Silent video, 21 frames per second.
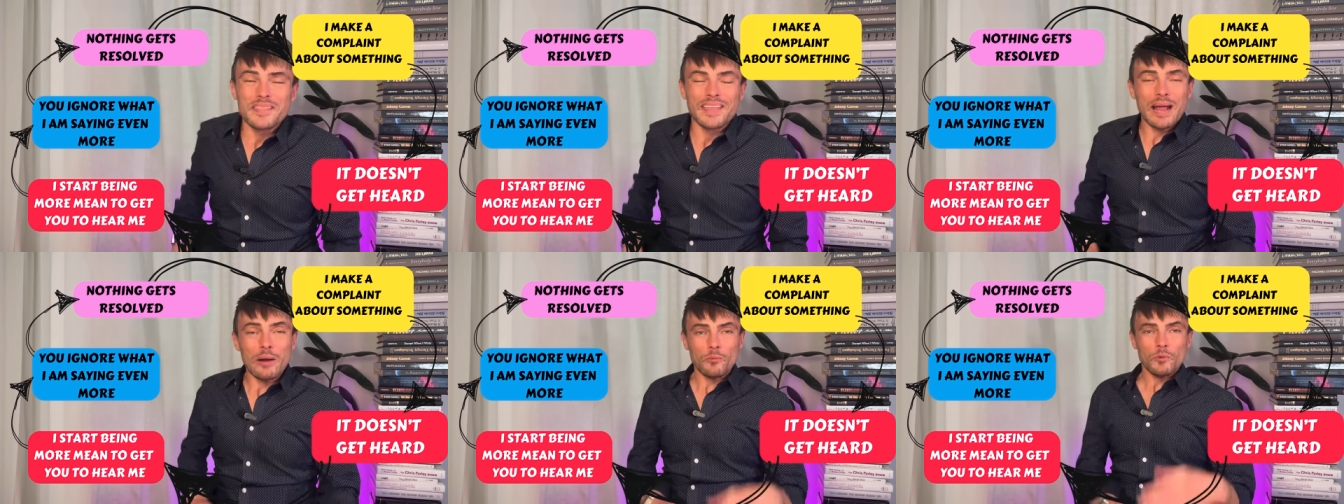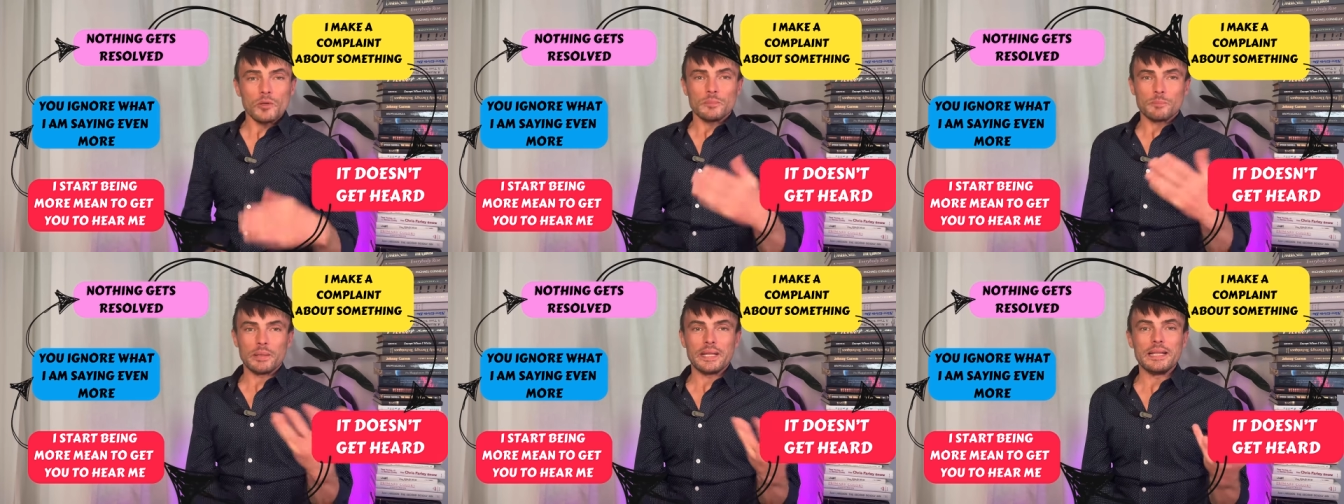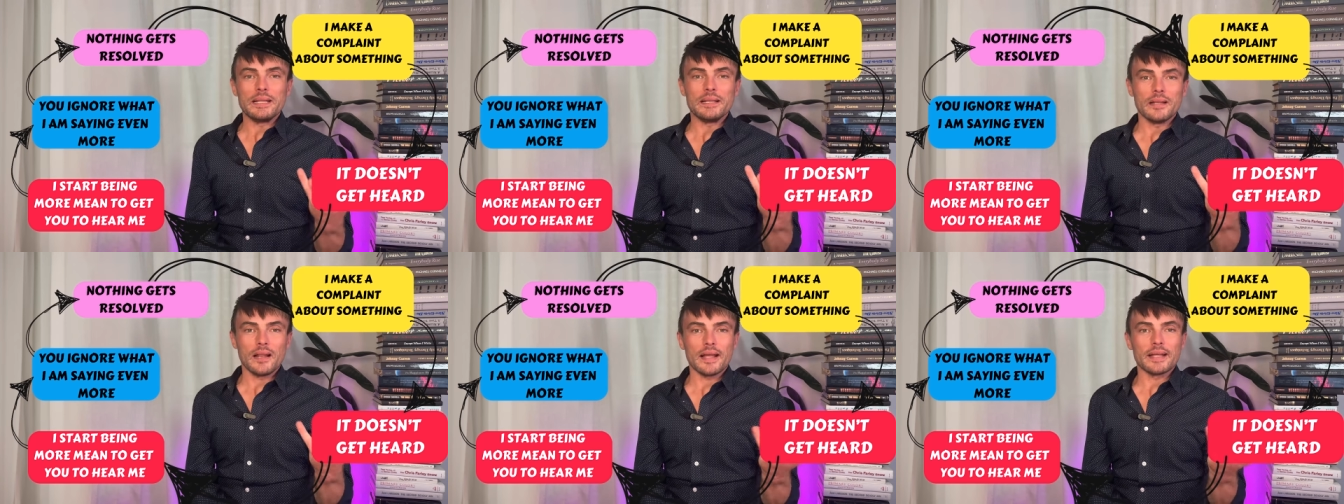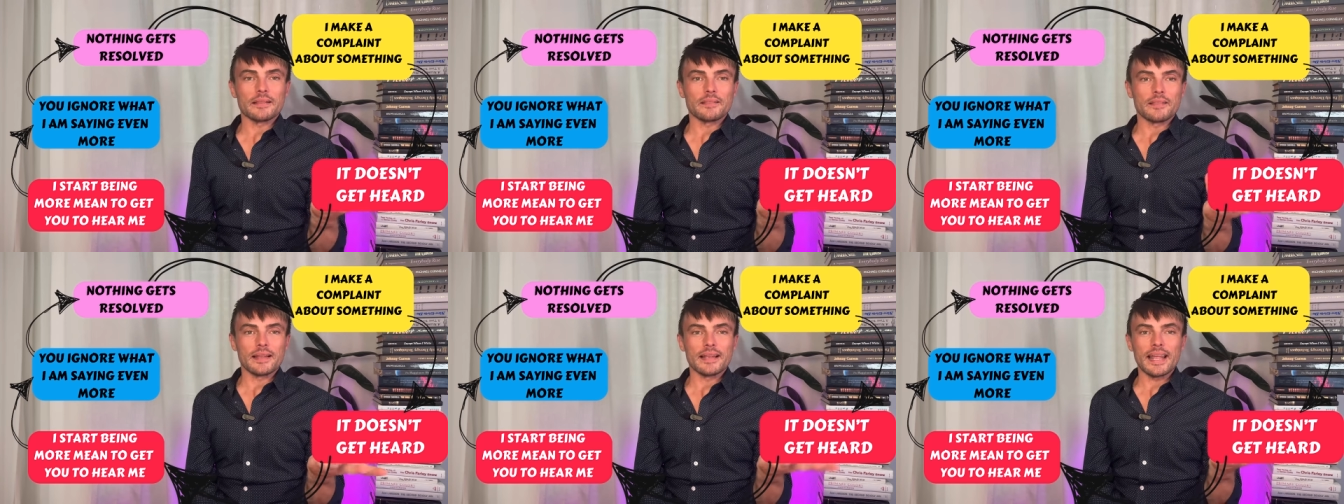That would be
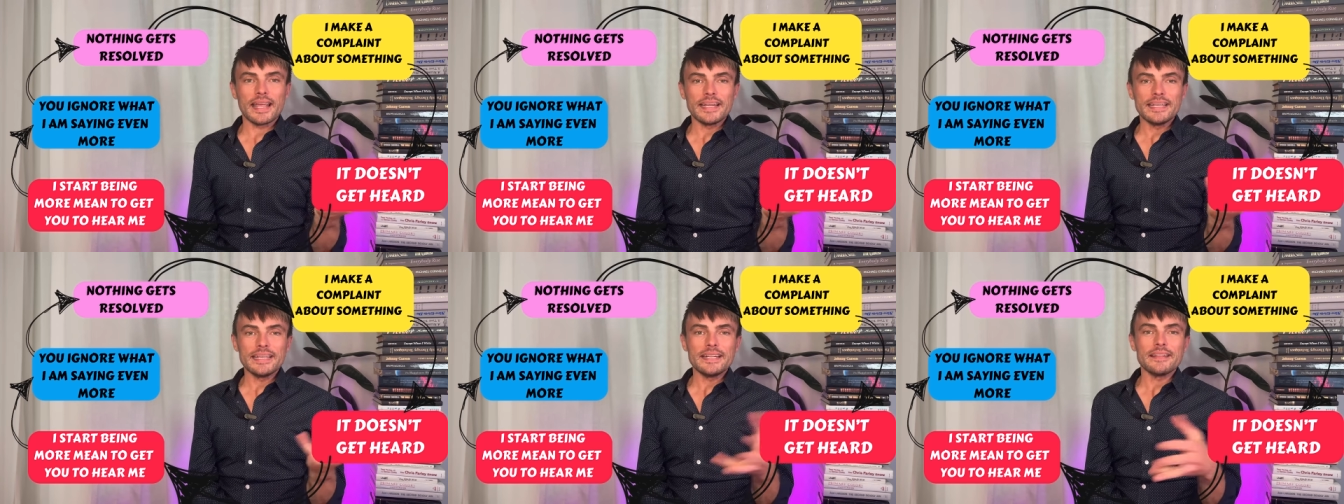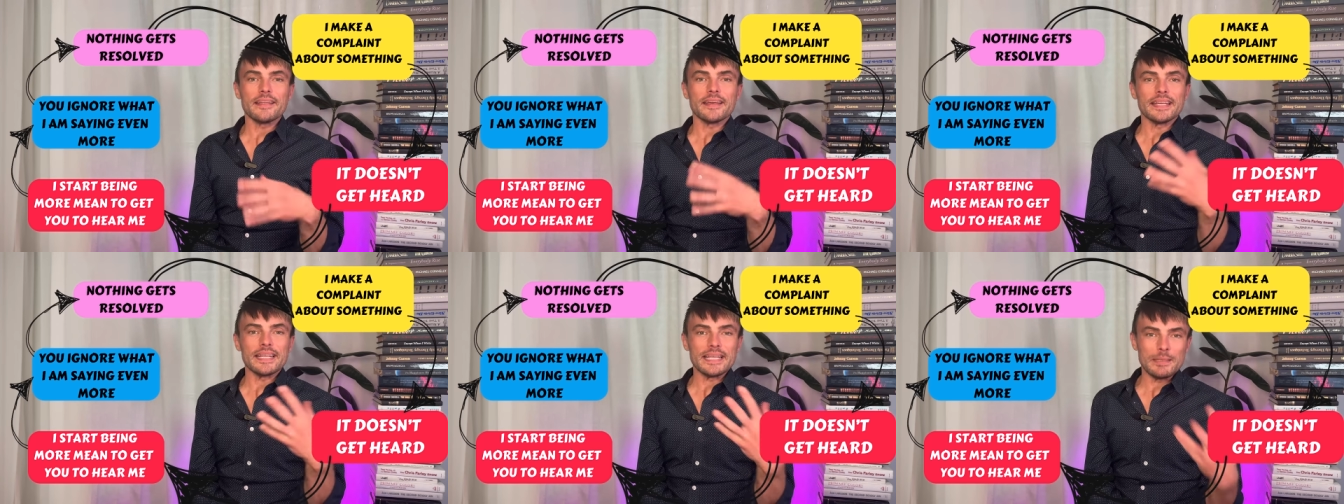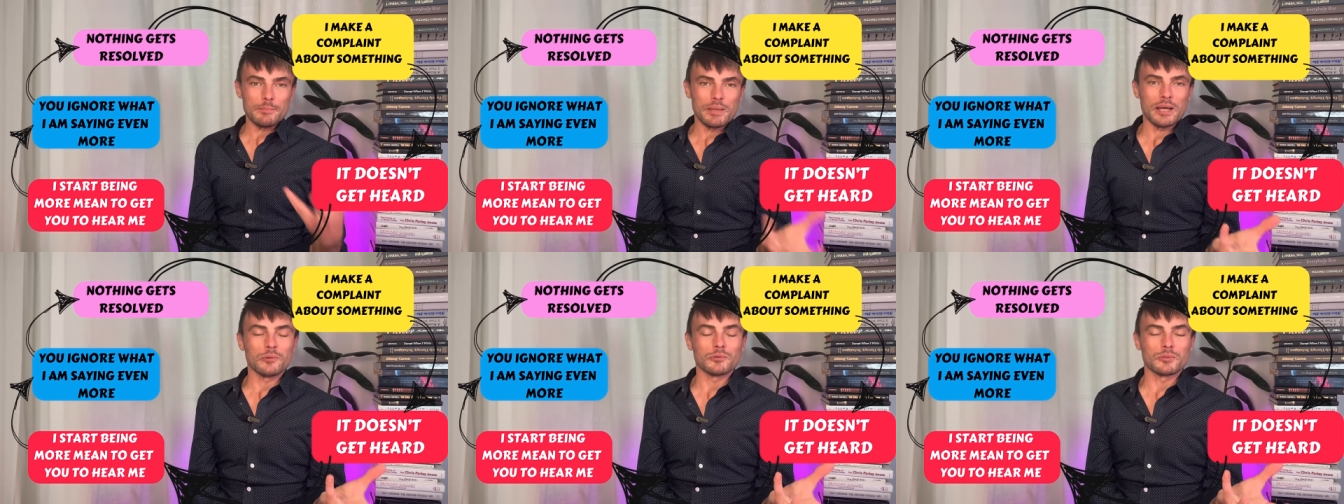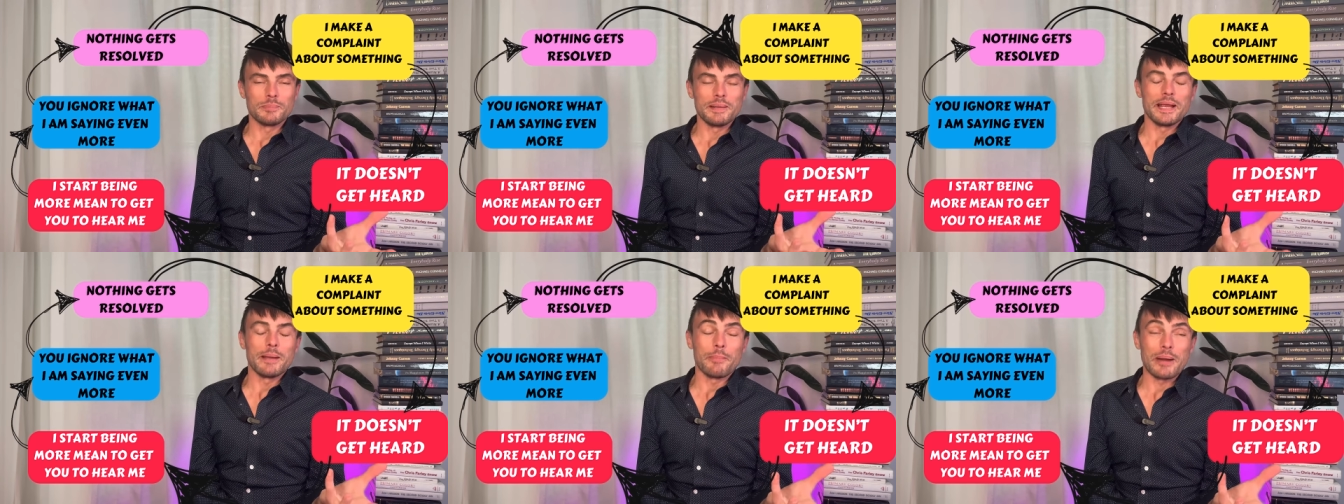like the lady that
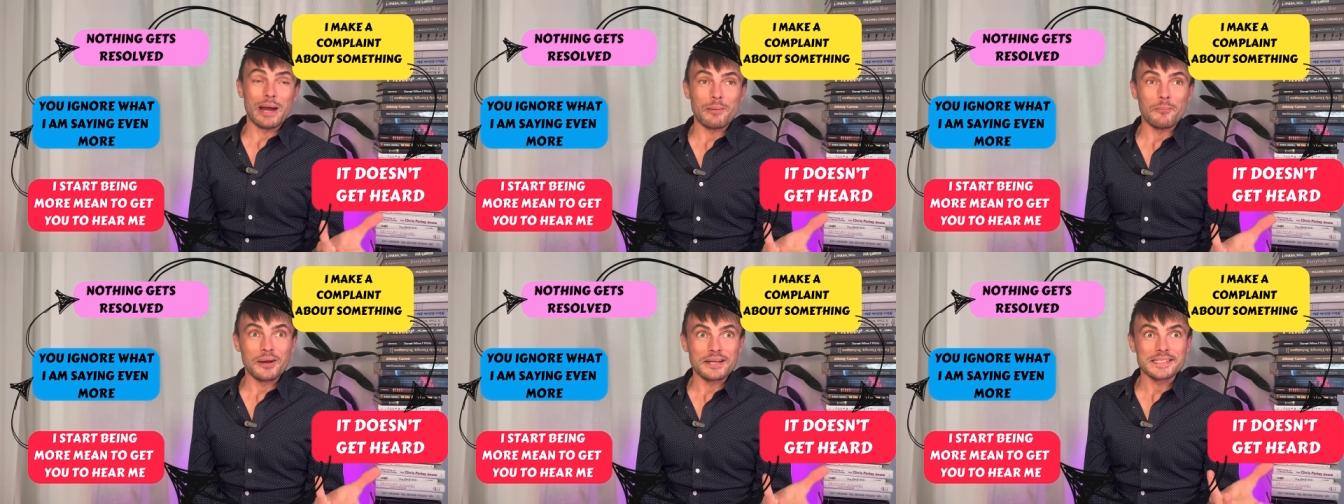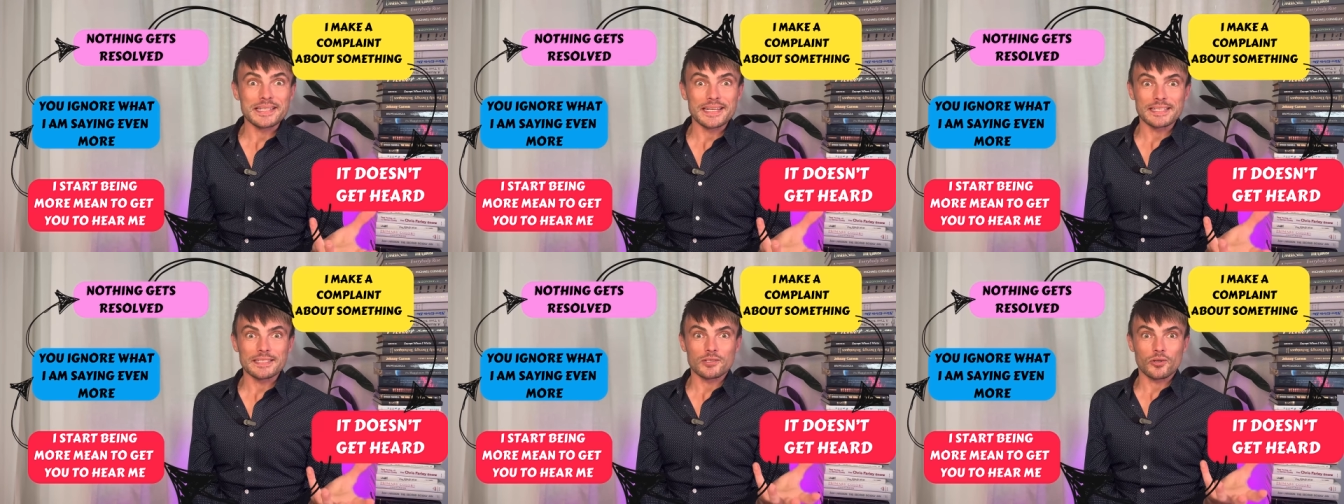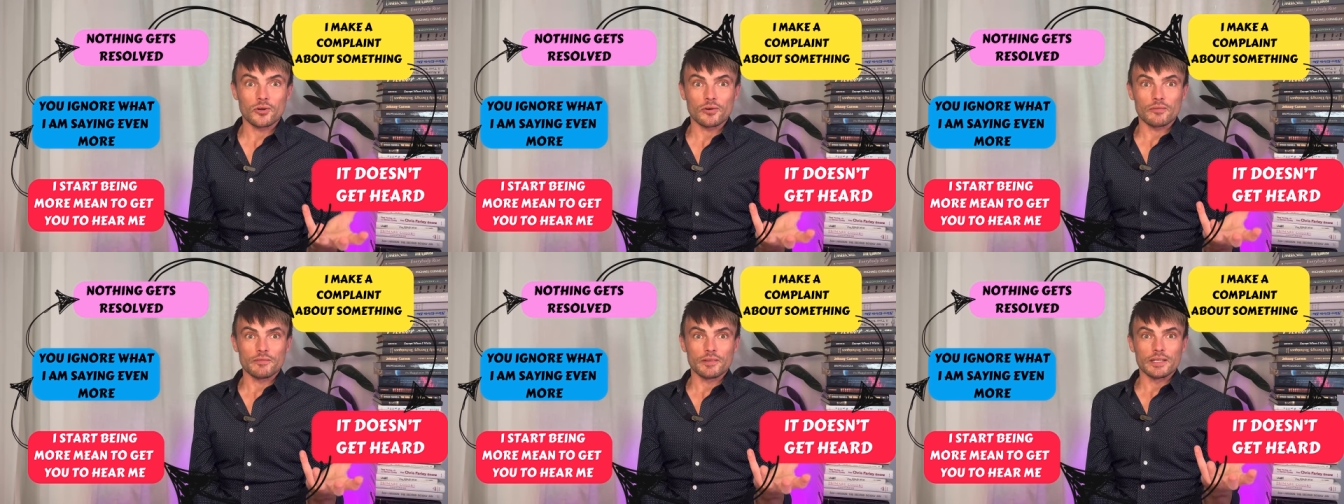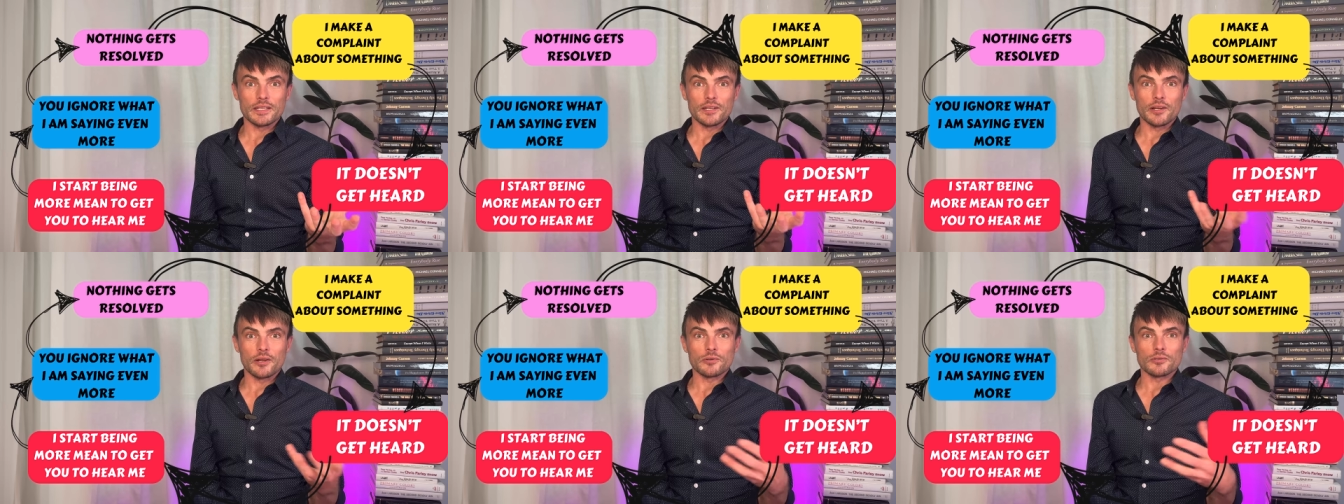emailed me about my TikTok
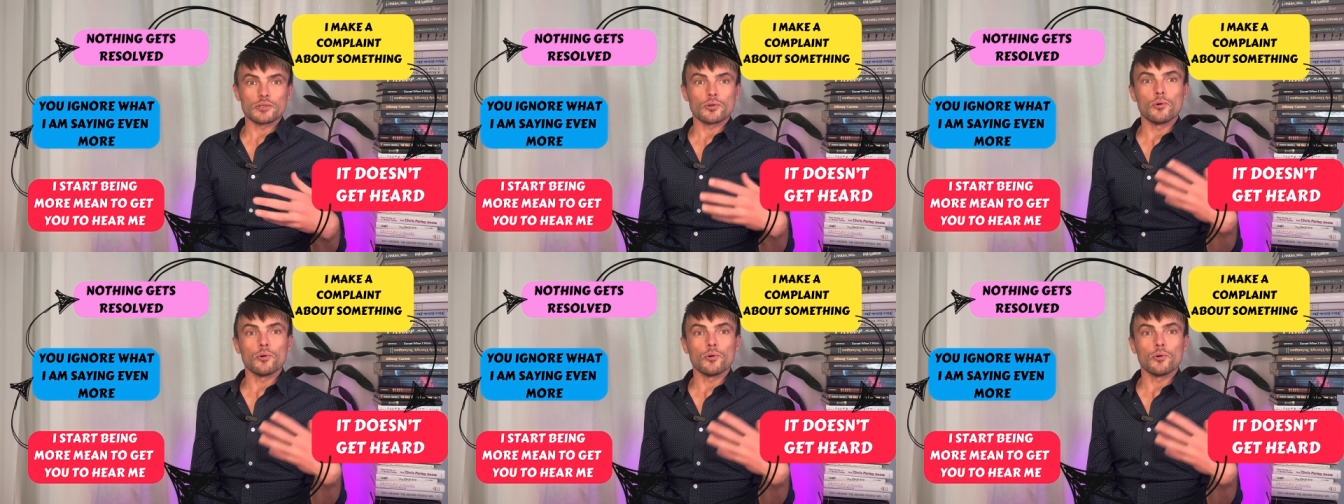videos,